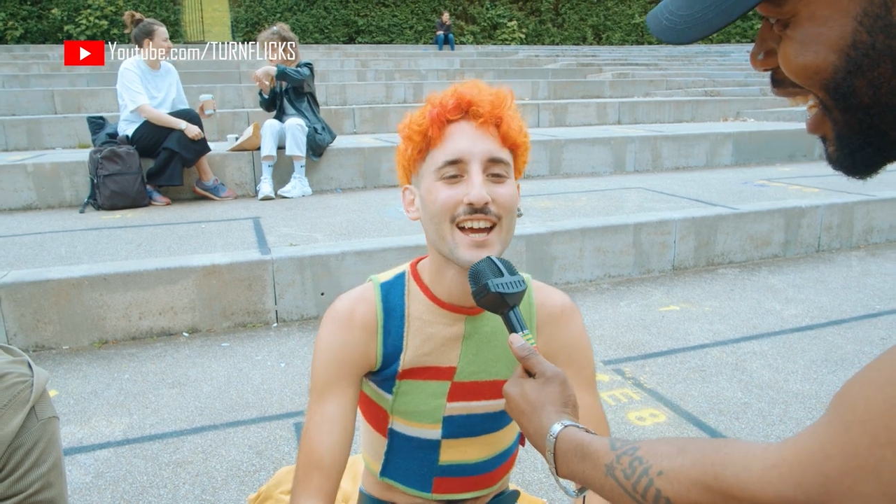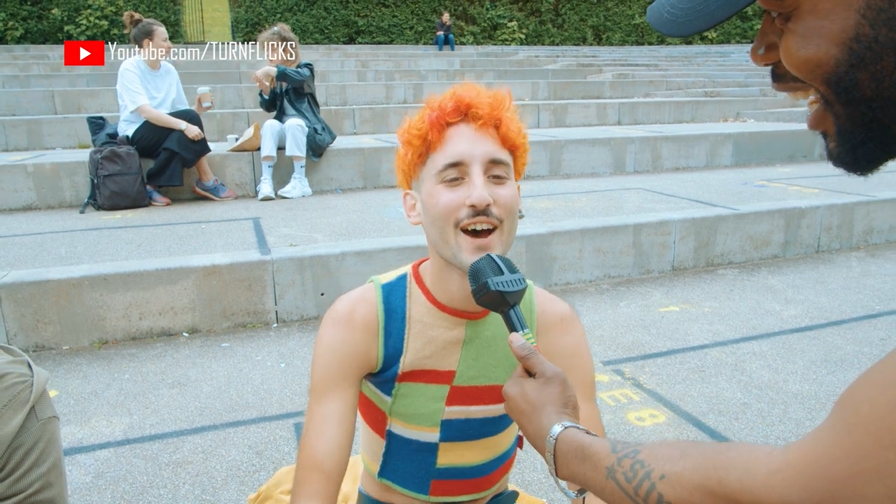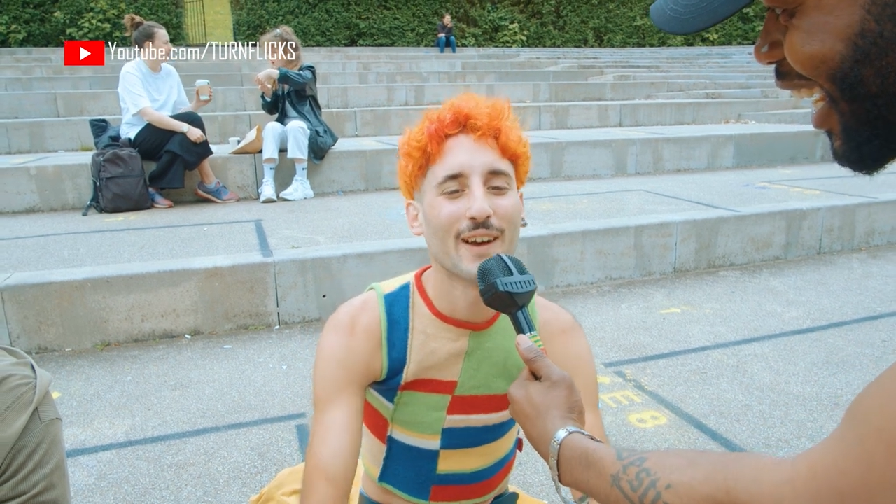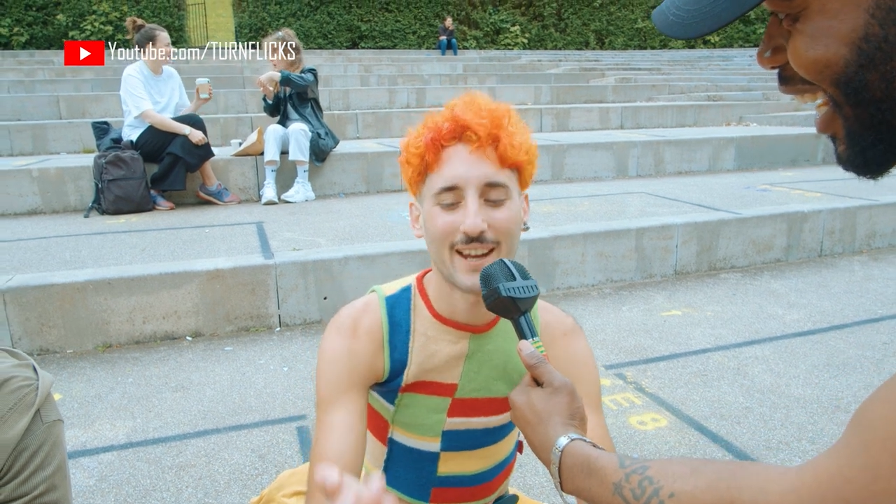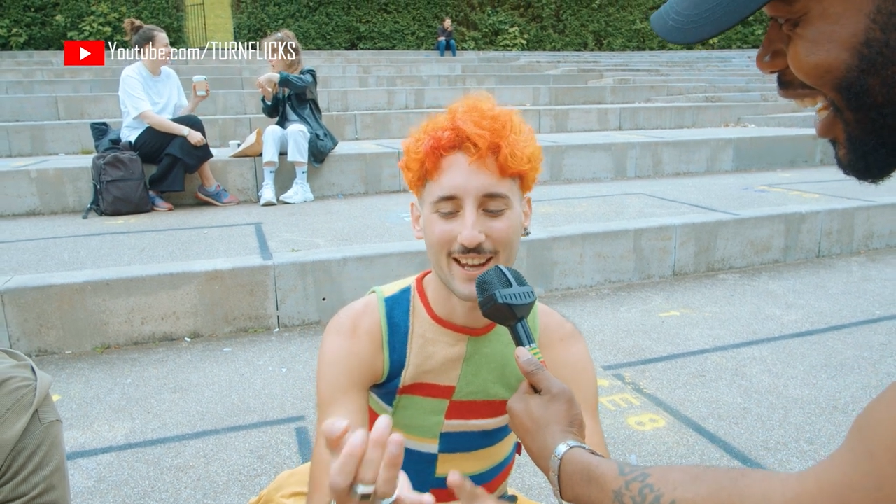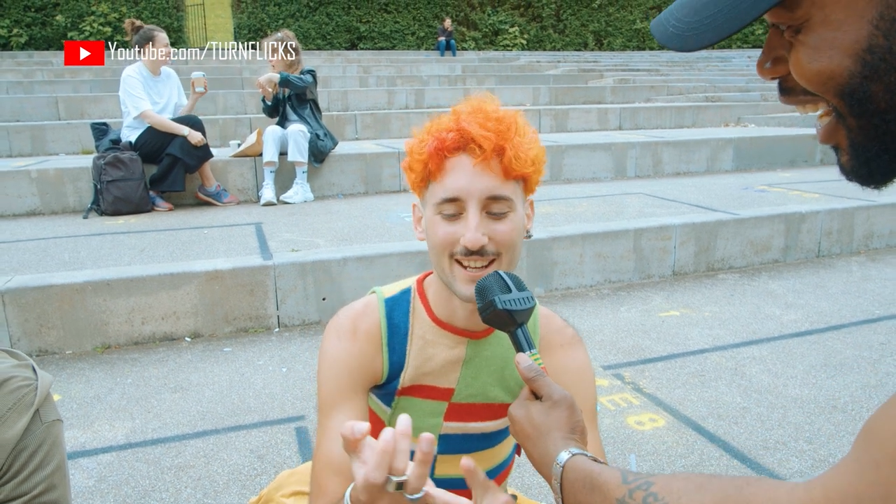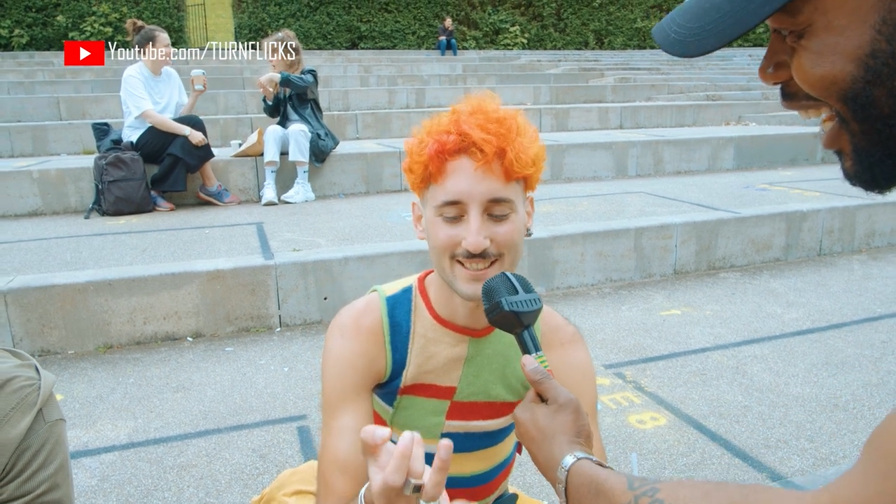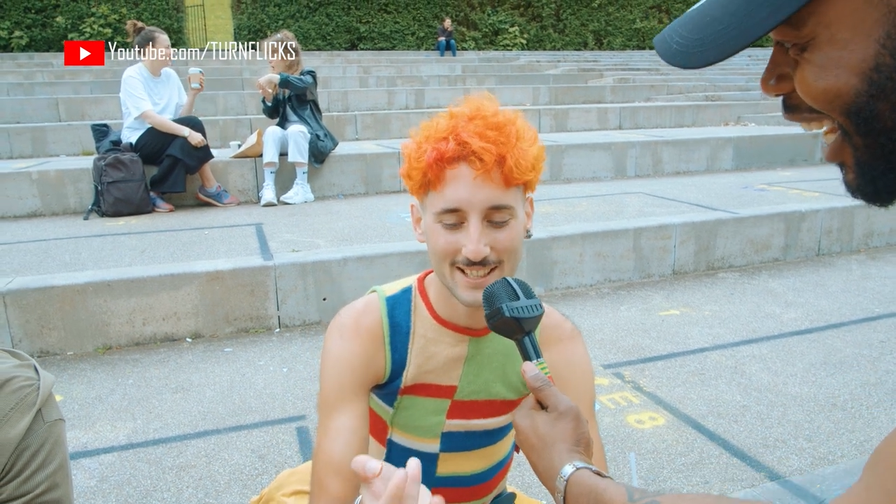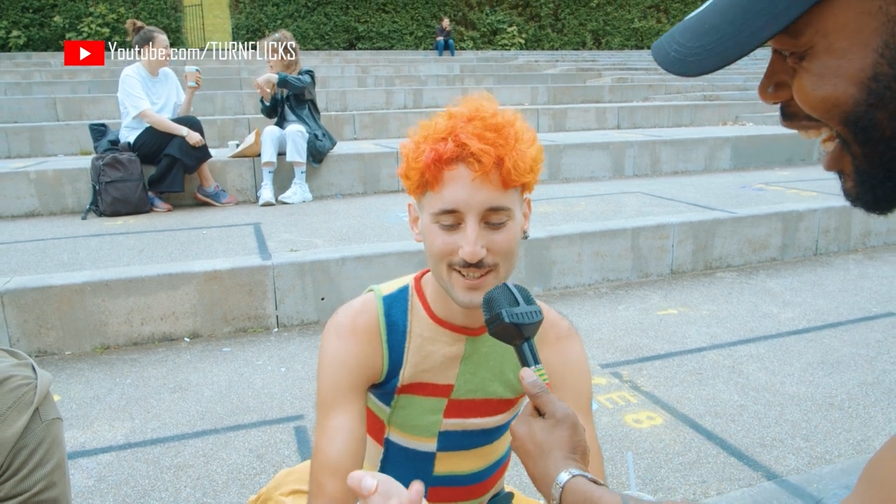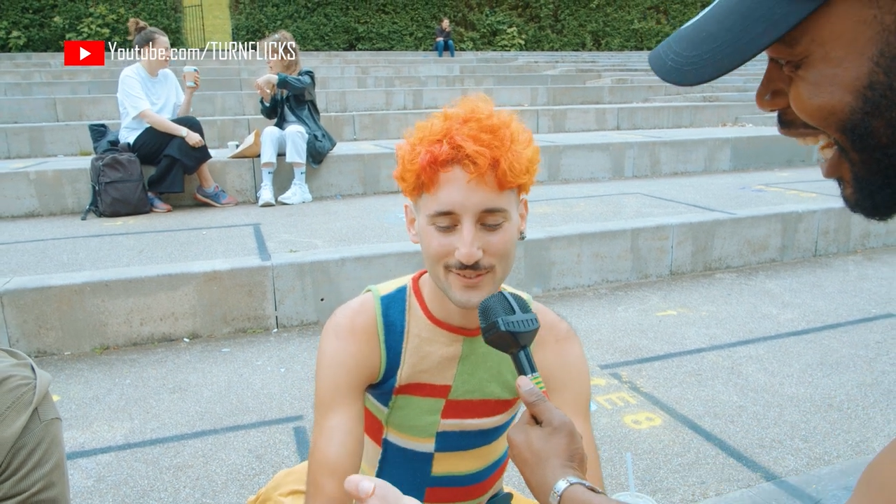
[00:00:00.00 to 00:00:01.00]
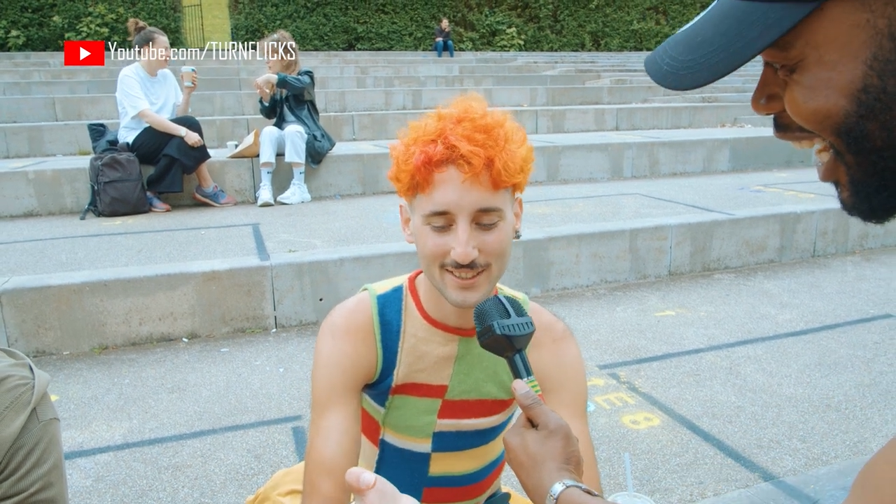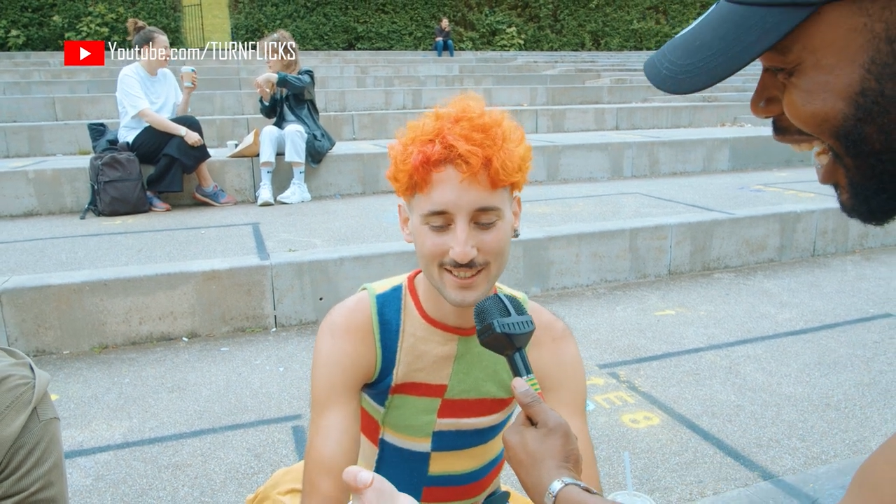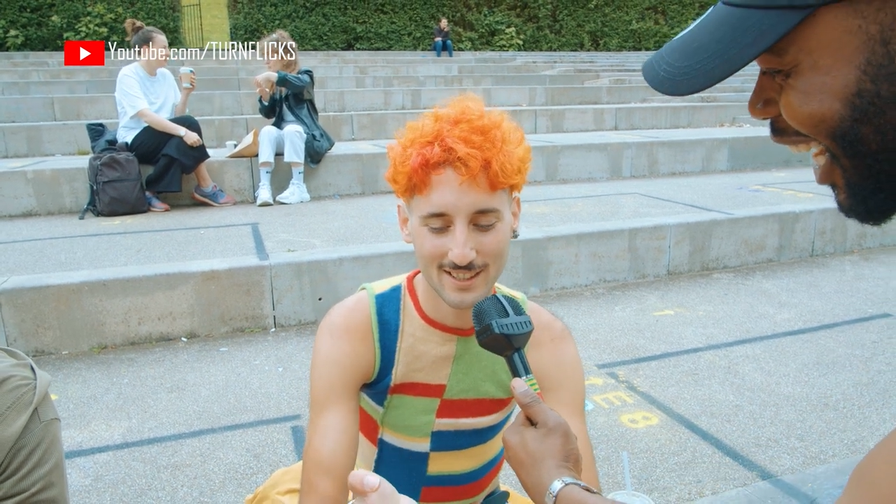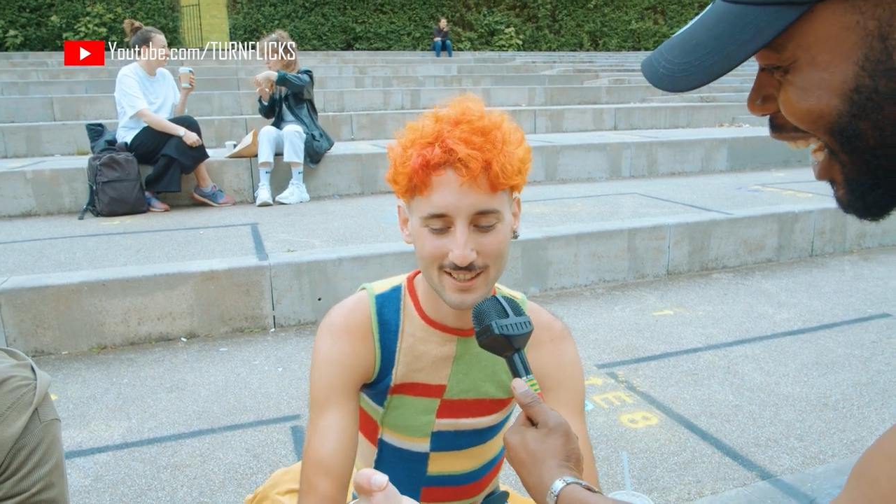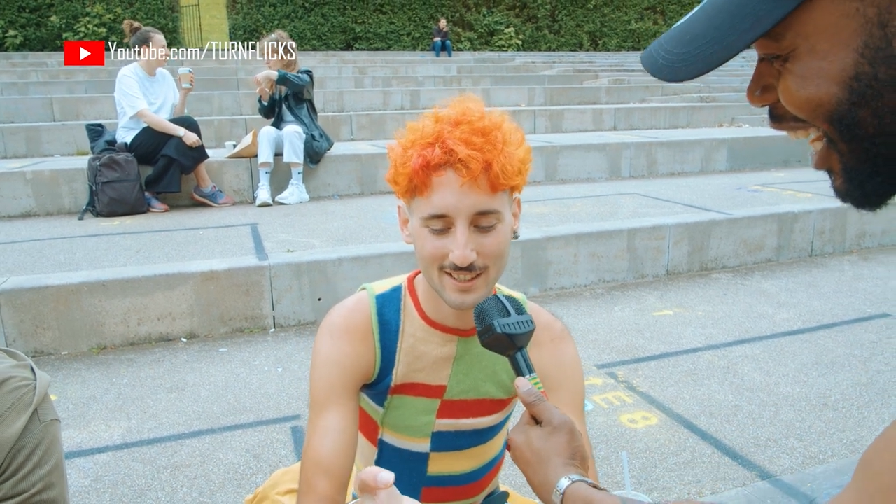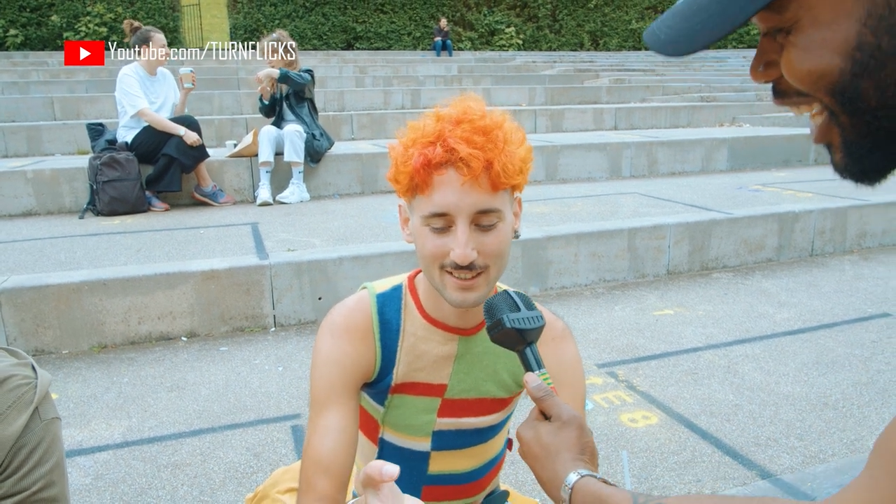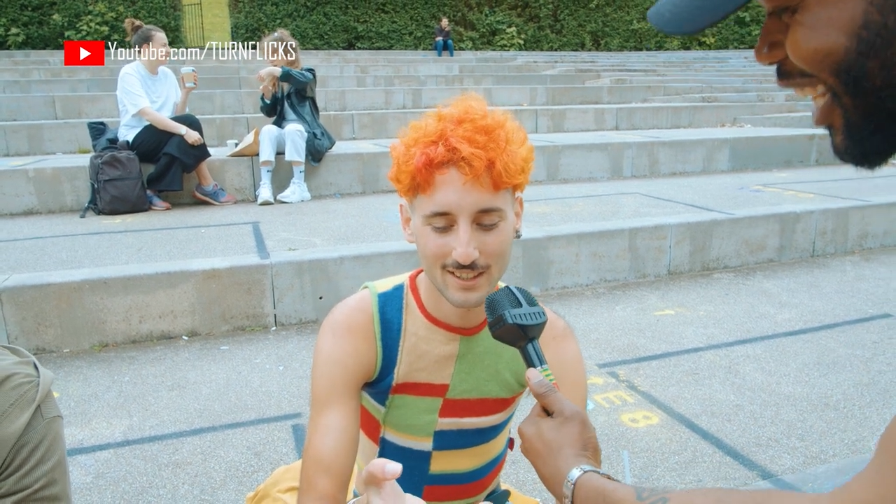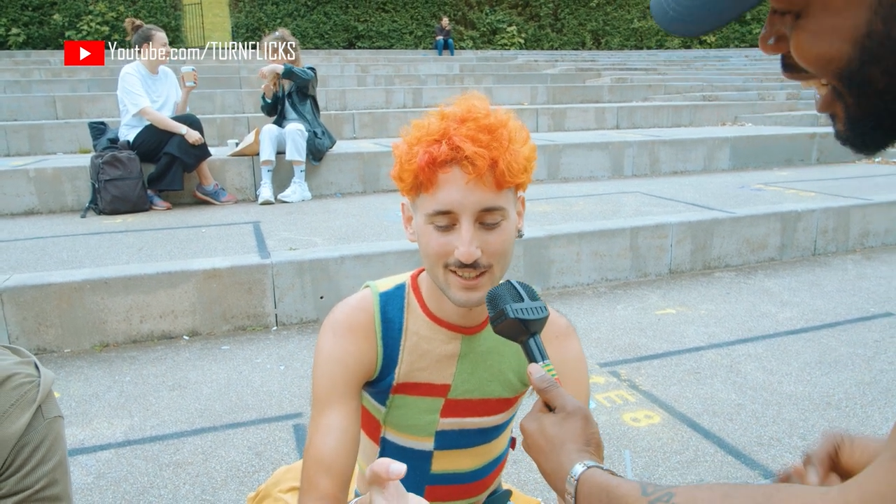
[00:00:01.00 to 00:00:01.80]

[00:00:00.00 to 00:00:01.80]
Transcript: Okay, South Africa,